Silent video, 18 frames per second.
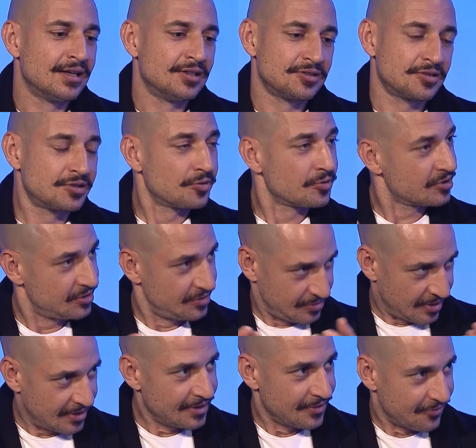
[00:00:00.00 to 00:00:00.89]
So there were,
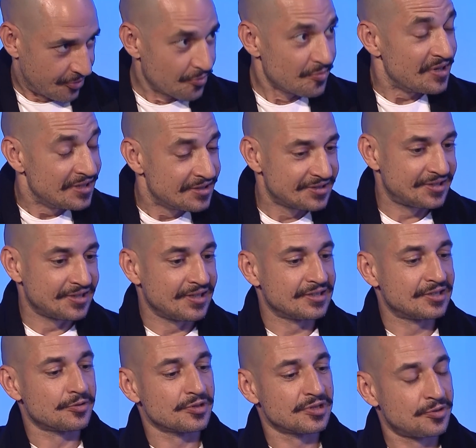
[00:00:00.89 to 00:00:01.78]
from
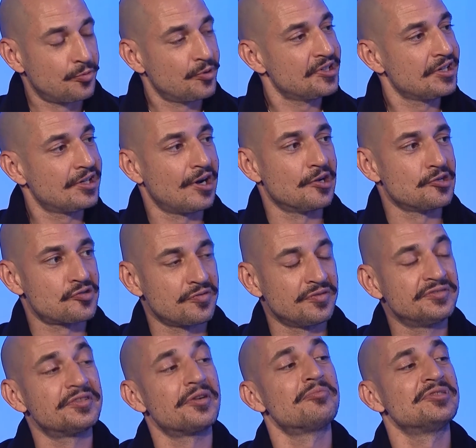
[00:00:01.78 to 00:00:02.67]
India, there were 20
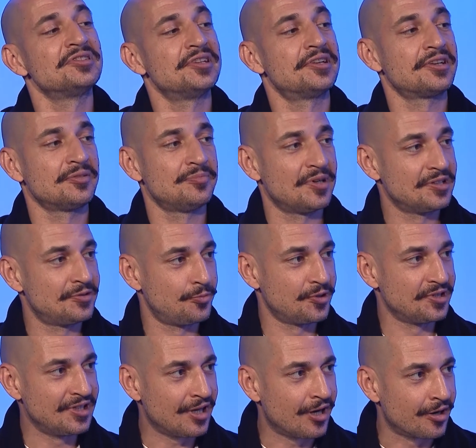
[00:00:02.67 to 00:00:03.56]
countries represented by
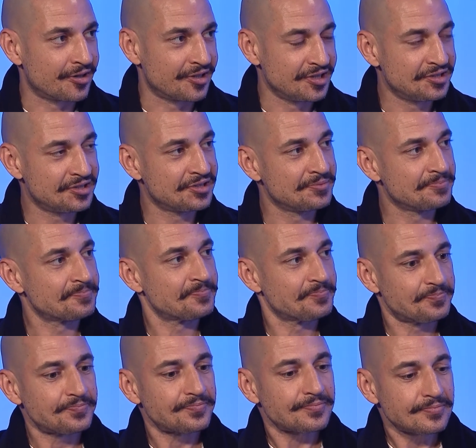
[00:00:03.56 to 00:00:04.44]
20 artists.
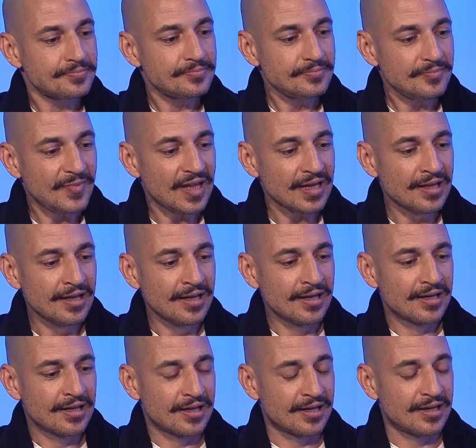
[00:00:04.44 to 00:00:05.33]

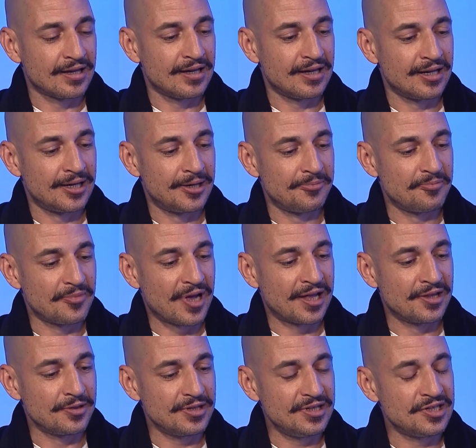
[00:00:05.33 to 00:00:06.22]

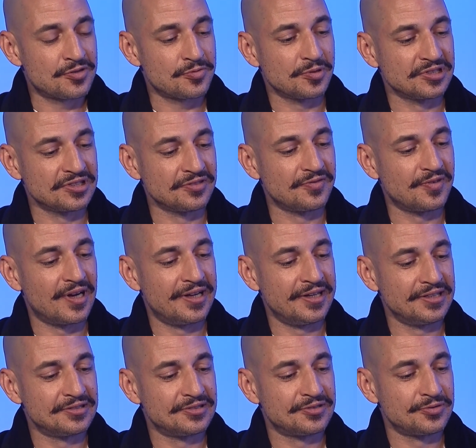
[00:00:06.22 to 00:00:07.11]
And each was
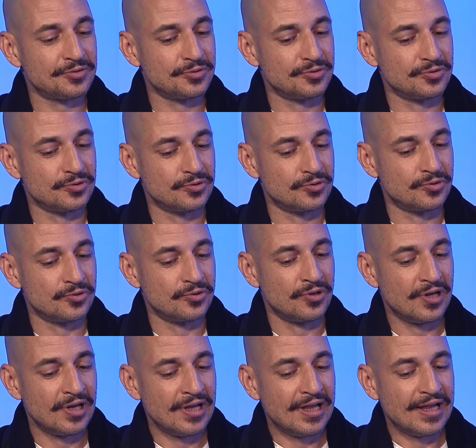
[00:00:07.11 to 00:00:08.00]
invited
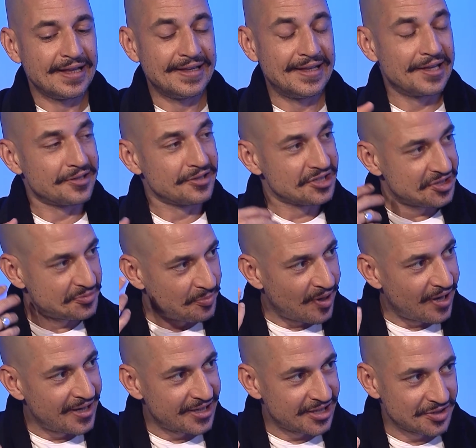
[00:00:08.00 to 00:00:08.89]
to get
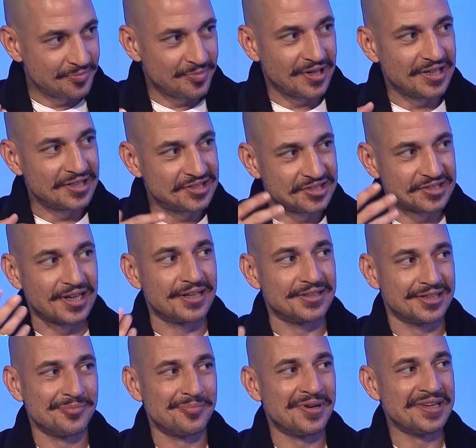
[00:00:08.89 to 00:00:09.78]
inspired by
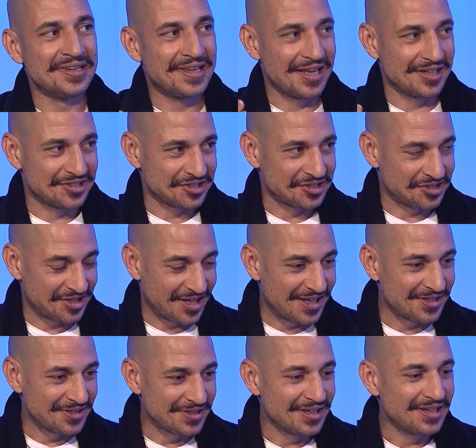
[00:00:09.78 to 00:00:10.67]
Astana, by
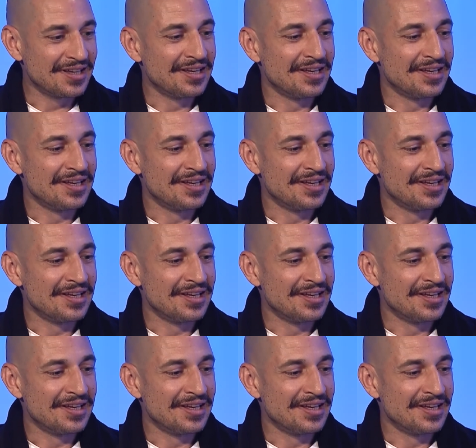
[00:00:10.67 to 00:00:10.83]
Kazakhstan.